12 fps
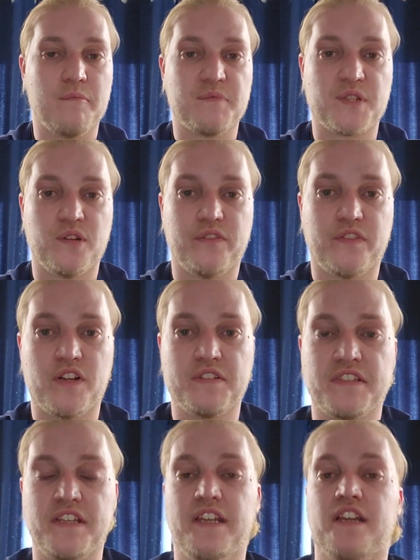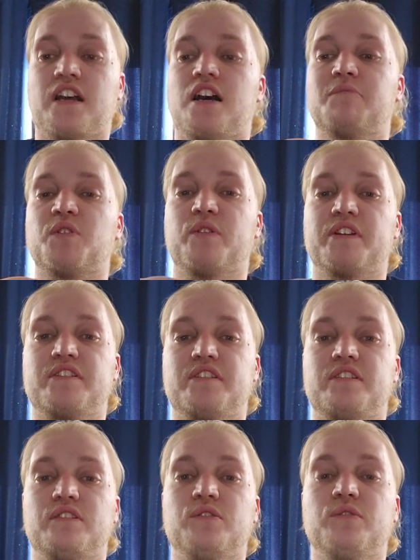So first thing I'm going to
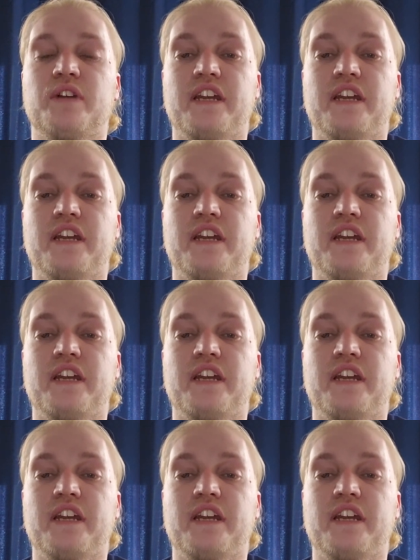do